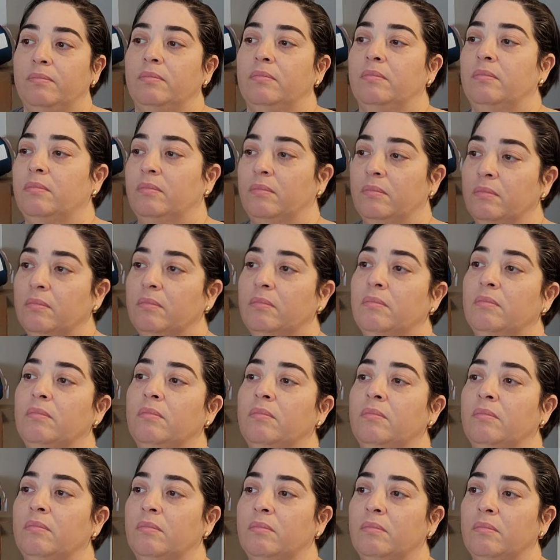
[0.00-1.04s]

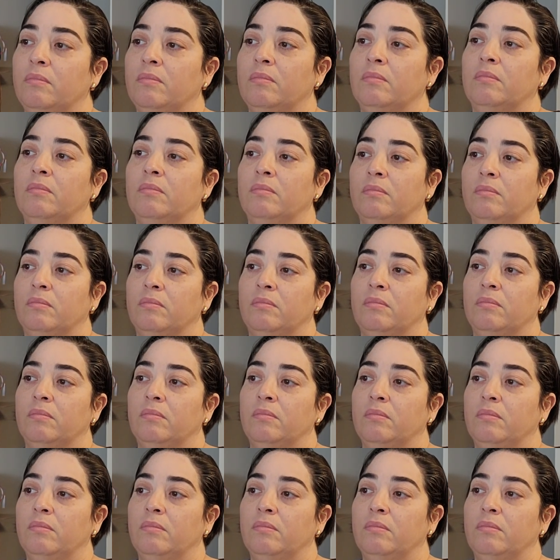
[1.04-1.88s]
Nobody speaks.